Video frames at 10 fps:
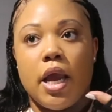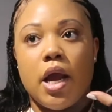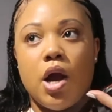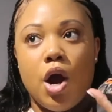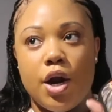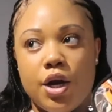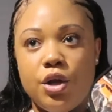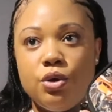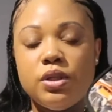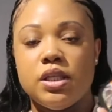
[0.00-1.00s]
Carter
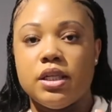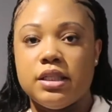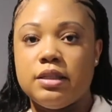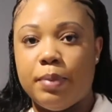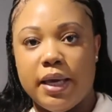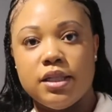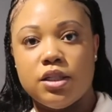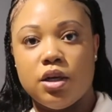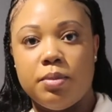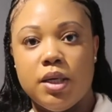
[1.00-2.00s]
uses a
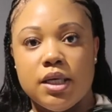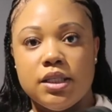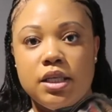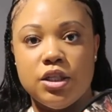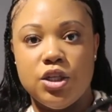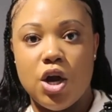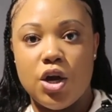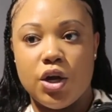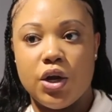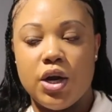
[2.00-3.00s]
spacer because he's
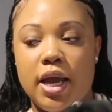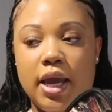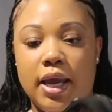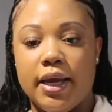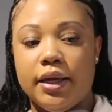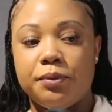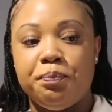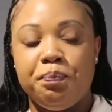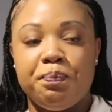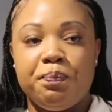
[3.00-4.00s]
younger, and
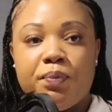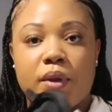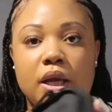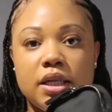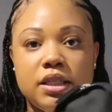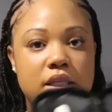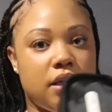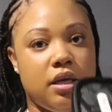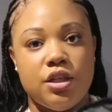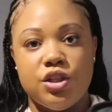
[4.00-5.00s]
it's
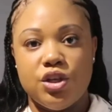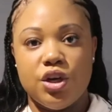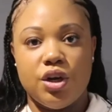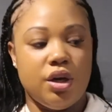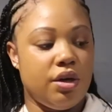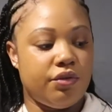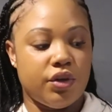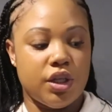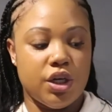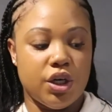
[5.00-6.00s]
easier
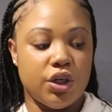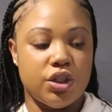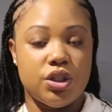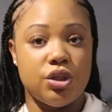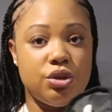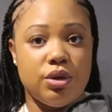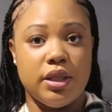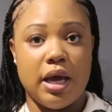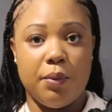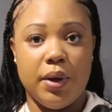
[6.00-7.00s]
for the nurse to do it
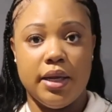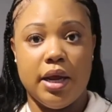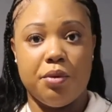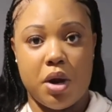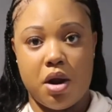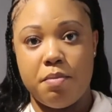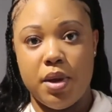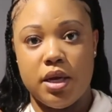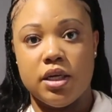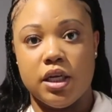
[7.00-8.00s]
that way. They
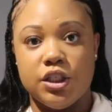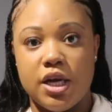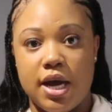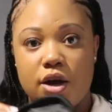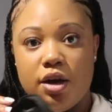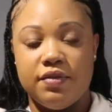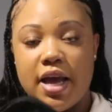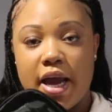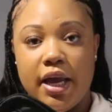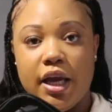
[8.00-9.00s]
recommend a child of
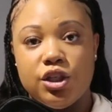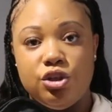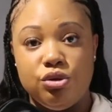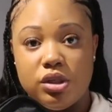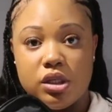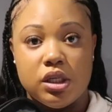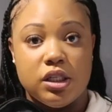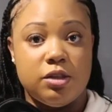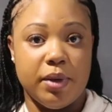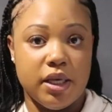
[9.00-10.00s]
that age uses a
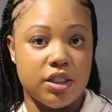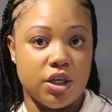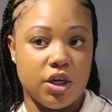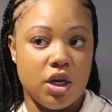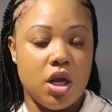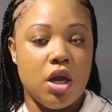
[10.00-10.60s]
spacer.